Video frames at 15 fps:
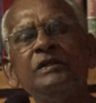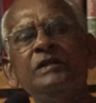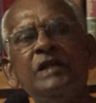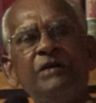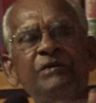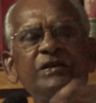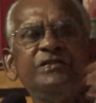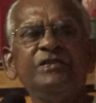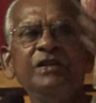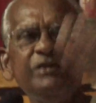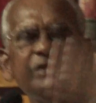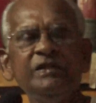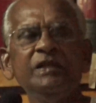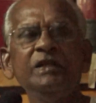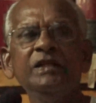They have
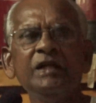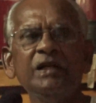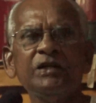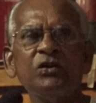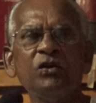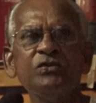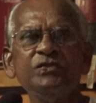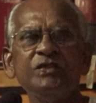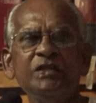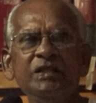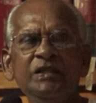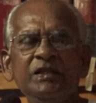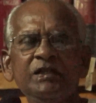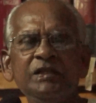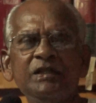received the
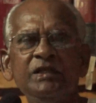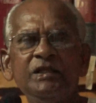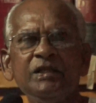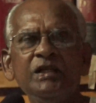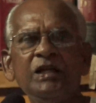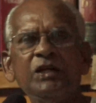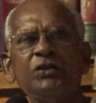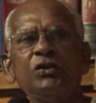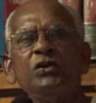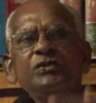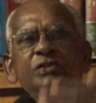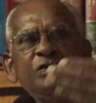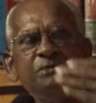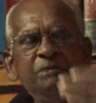atrocious